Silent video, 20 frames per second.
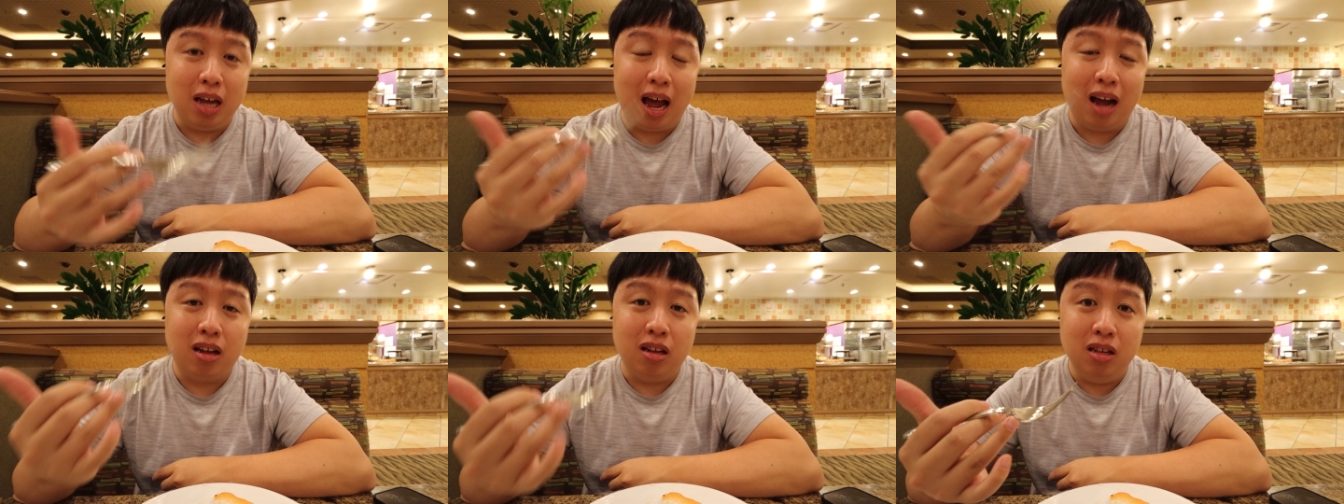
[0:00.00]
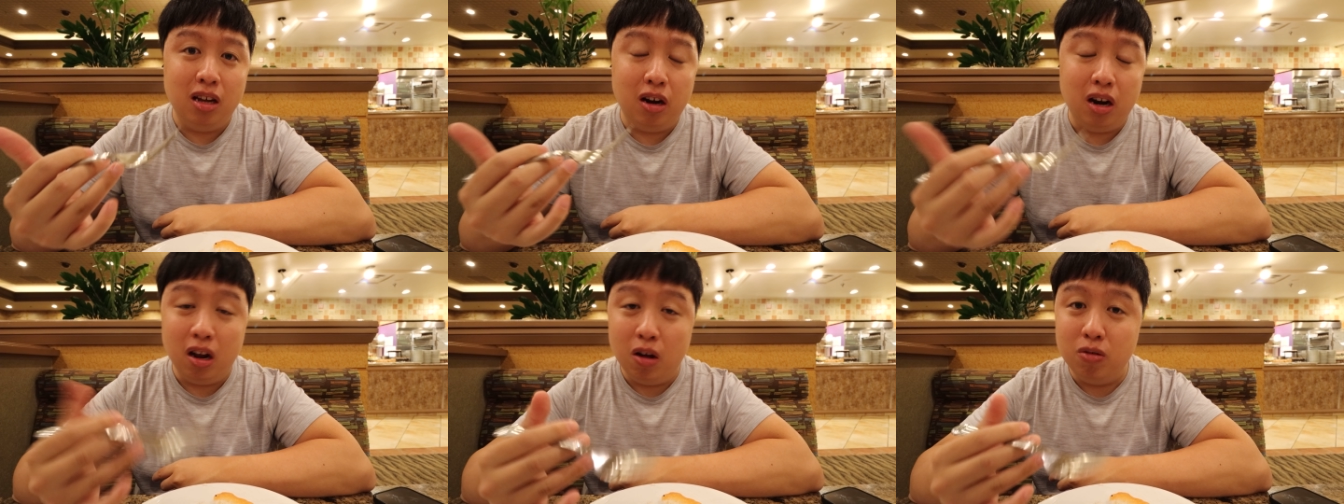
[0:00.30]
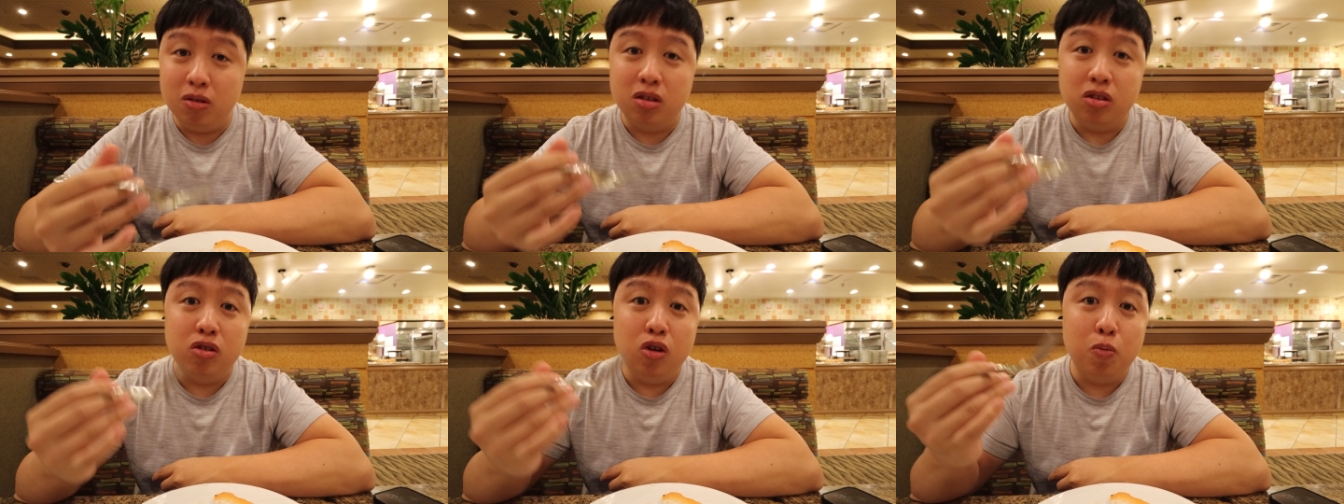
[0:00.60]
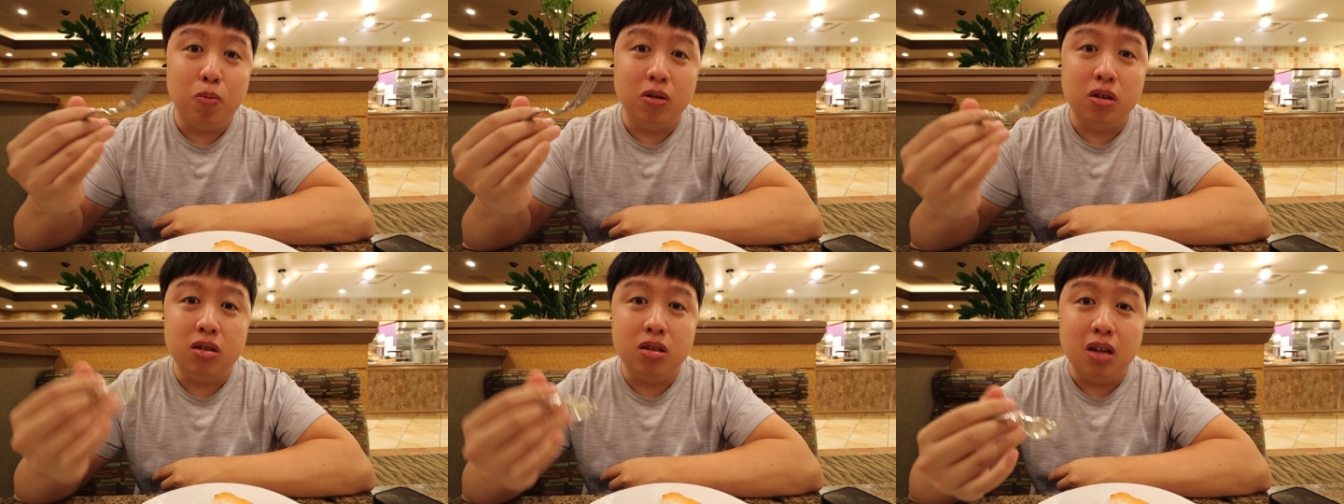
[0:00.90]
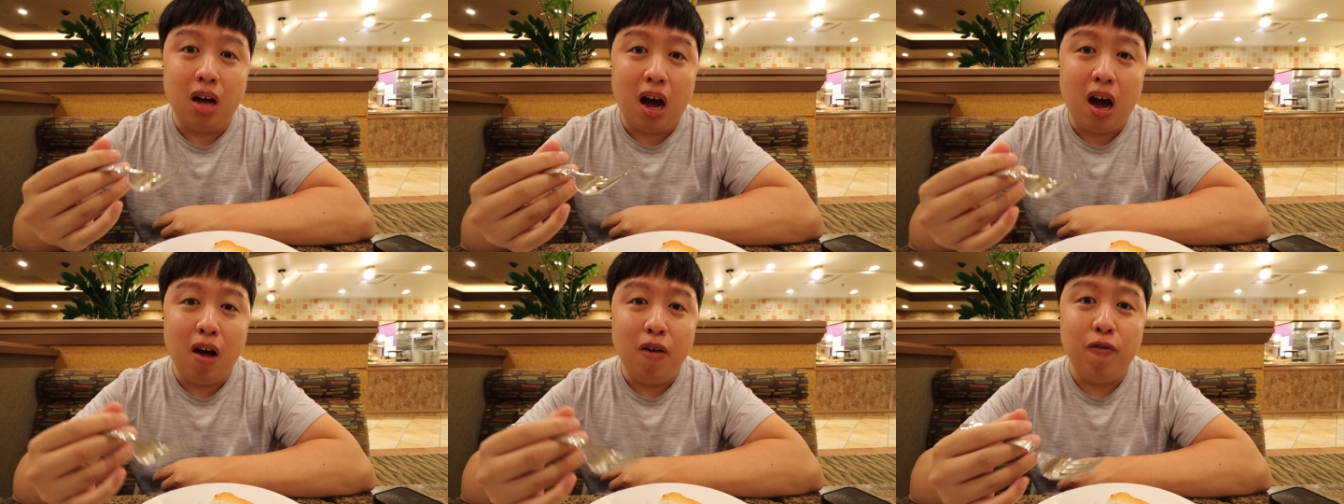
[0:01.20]
actually there. It was super
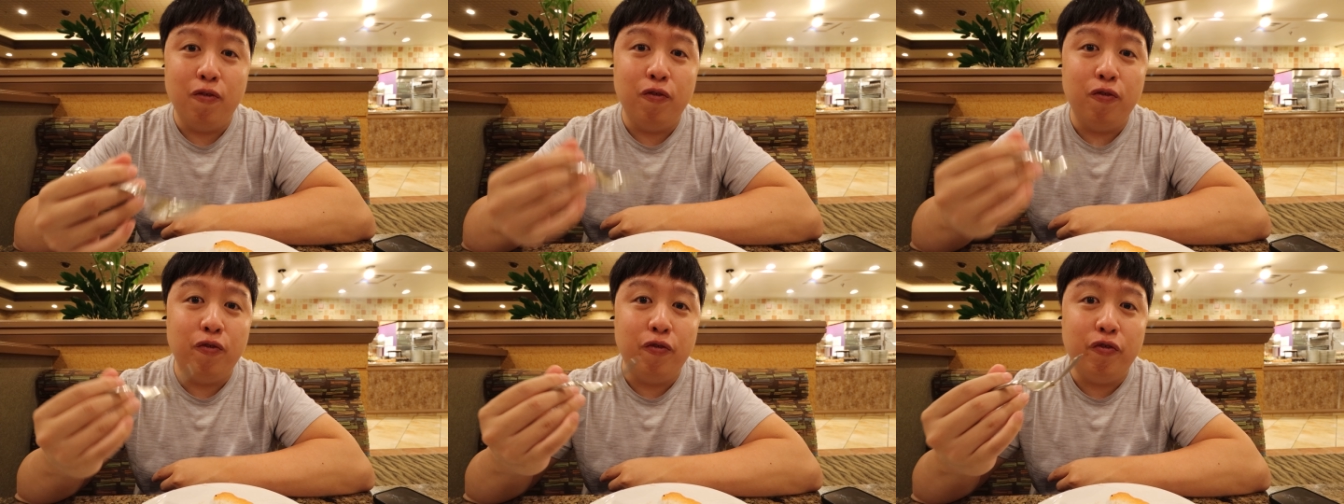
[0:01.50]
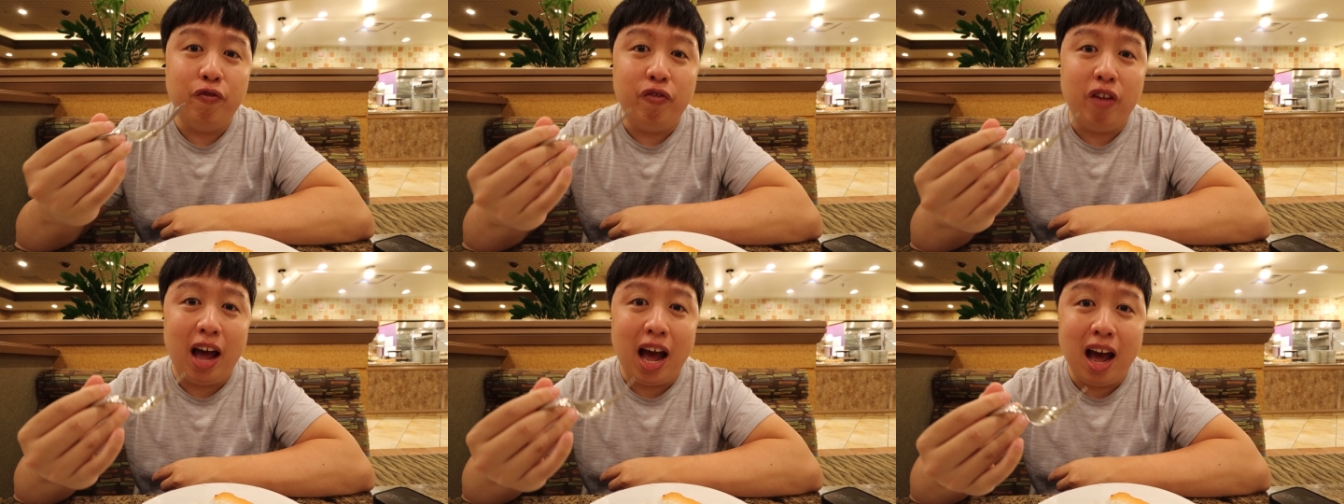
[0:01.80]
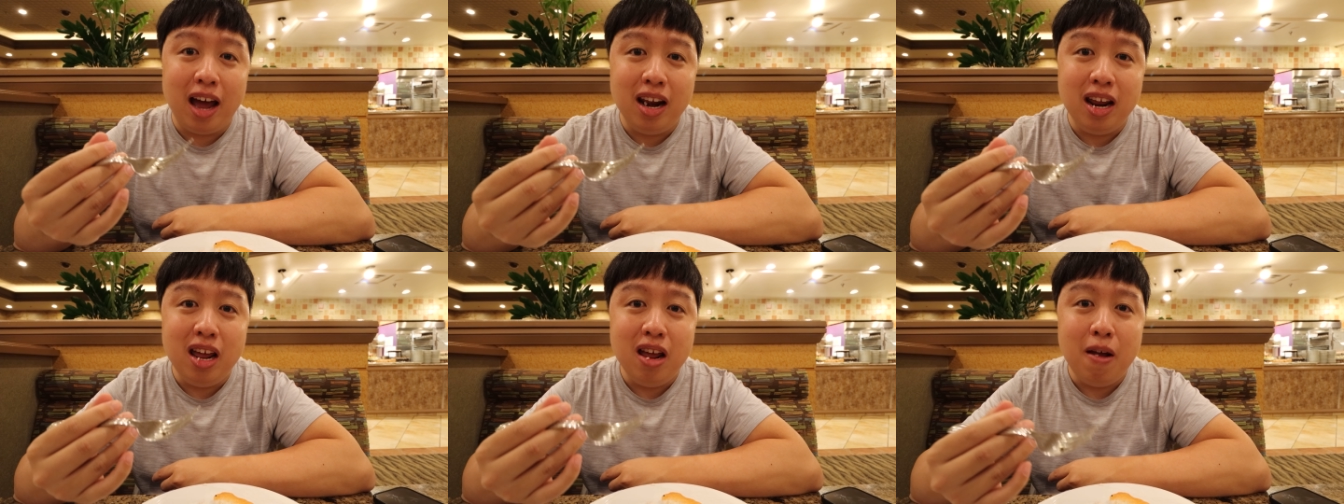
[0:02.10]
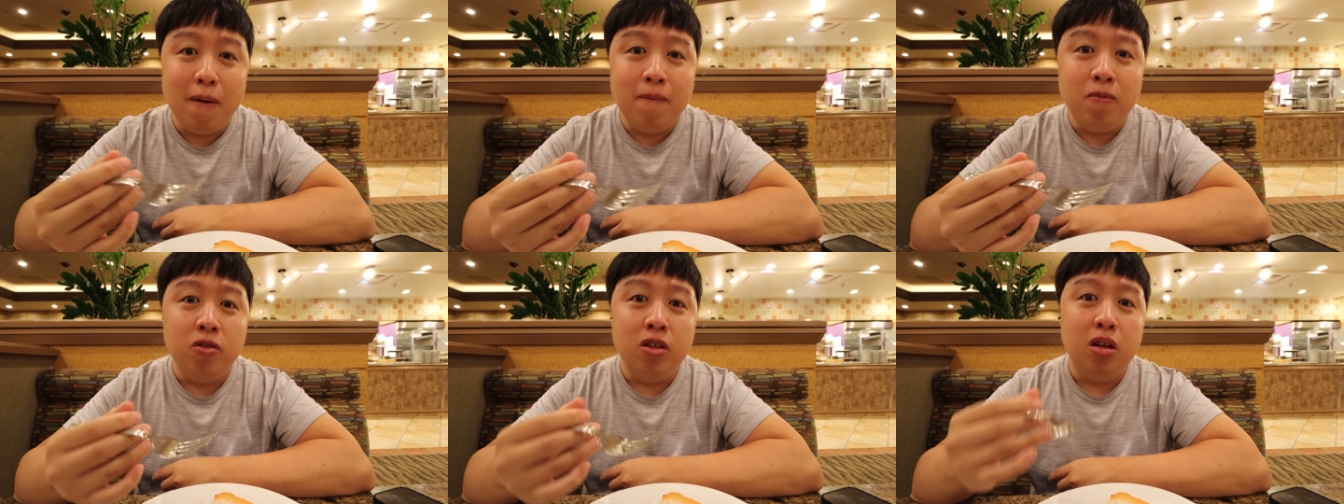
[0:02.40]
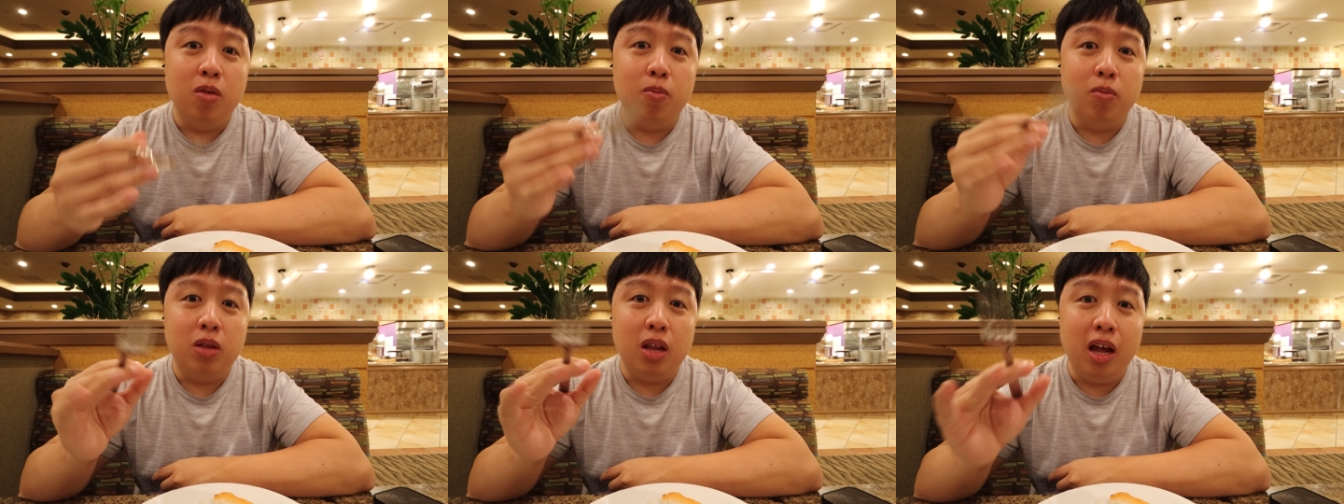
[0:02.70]
soft, fatty,
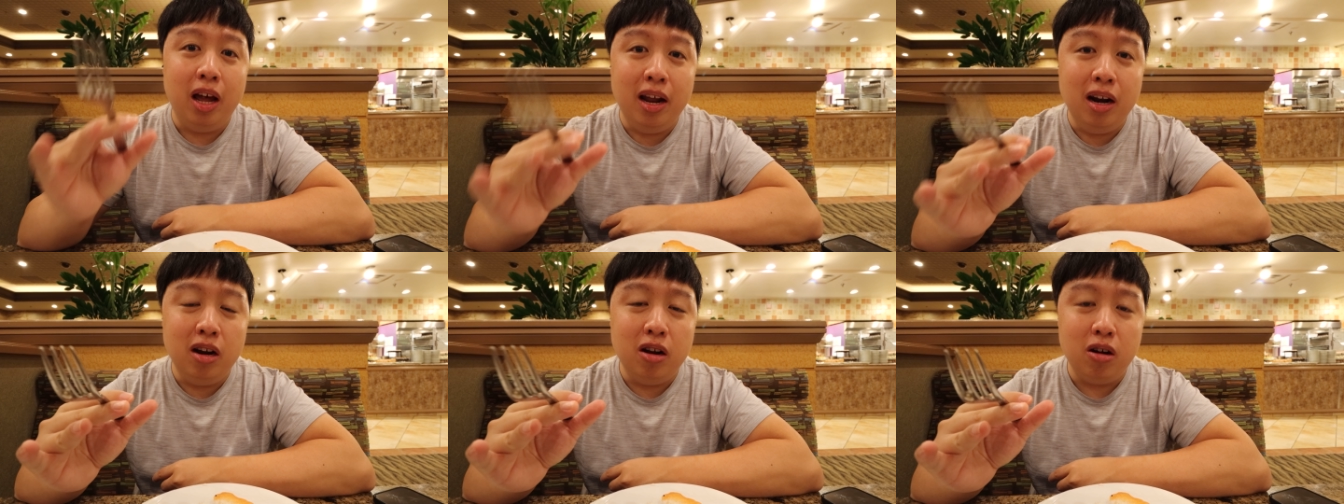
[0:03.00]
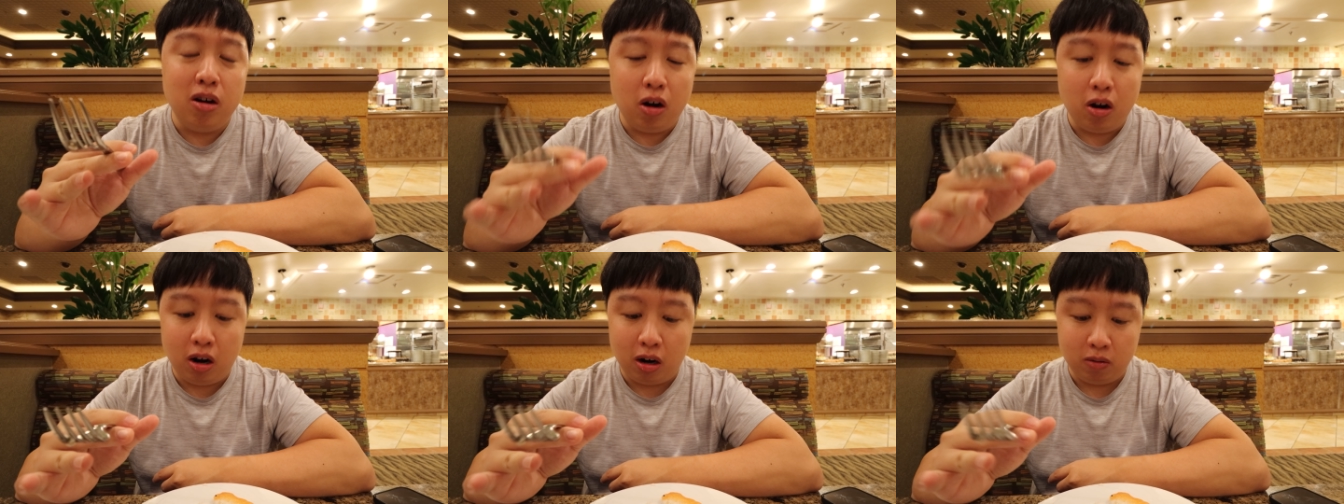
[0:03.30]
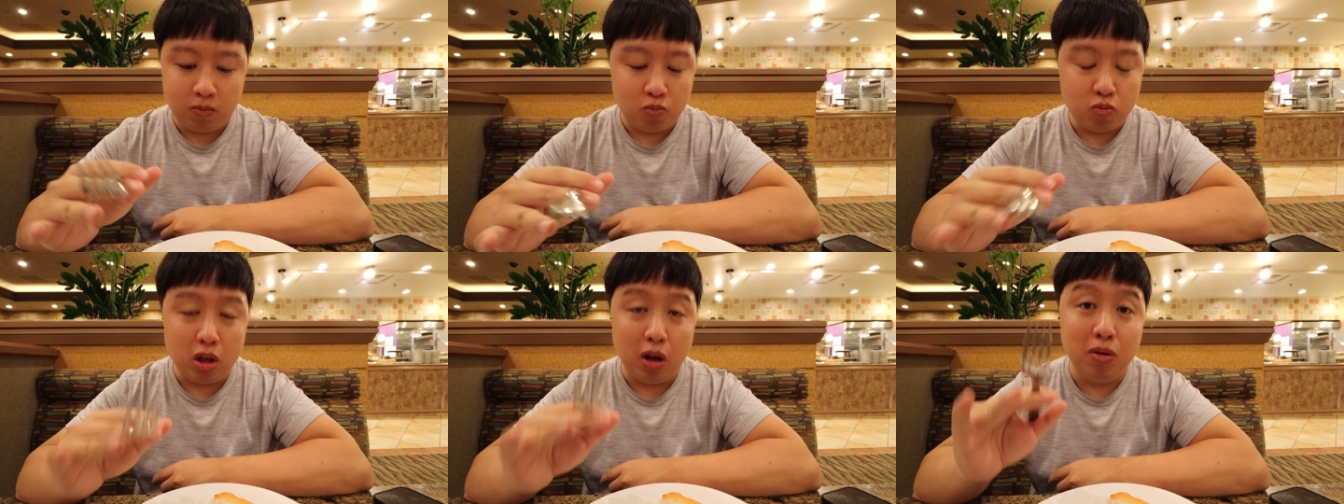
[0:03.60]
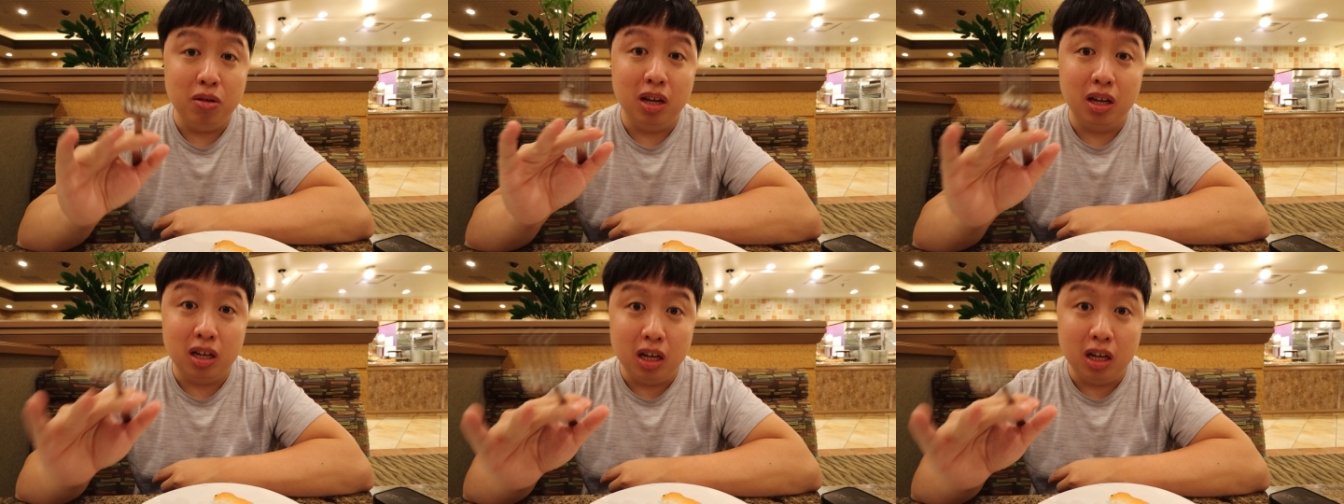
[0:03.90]
tender. Oh, it was a